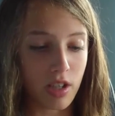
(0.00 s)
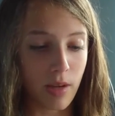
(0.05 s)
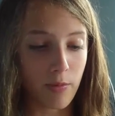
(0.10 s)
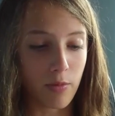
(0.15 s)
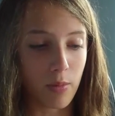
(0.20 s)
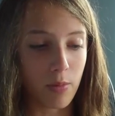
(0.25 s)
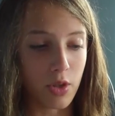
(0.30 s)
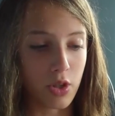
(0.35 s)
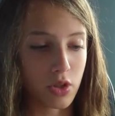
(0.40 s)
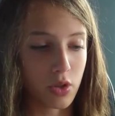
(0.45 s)
up
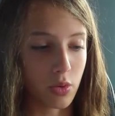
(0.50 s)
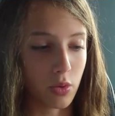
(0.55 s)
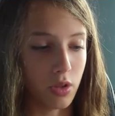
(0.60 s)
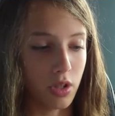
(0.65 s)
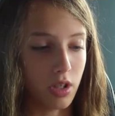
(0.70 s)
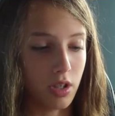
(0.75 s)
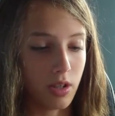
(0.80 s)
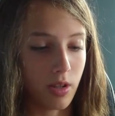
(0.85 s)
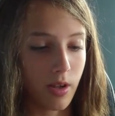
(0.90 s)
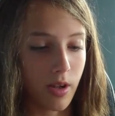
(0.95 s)
from the
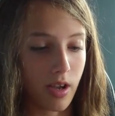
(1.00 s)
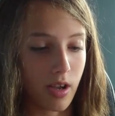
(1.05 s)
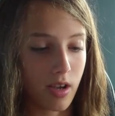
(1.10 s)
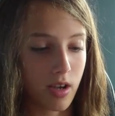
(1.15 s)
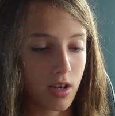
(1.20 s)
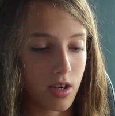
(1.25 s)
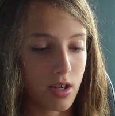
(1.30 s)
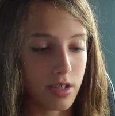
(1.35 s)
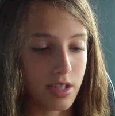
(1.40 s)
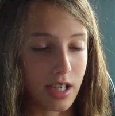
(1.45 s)
store like
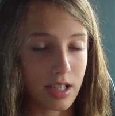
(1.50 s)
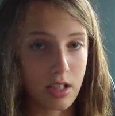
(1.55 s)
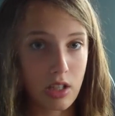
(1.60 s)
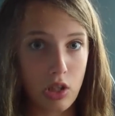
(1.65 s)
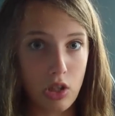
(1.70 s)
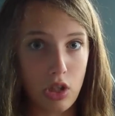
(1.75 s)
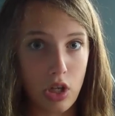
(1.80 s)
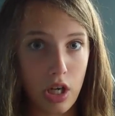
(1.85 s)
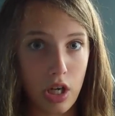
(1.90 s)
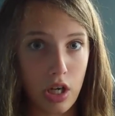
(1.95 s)

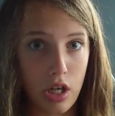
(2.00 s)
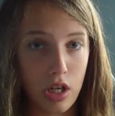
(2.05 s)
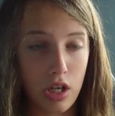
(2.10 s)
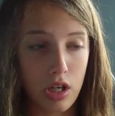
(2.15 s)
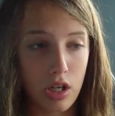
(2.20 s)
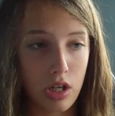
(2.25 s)
yesterday.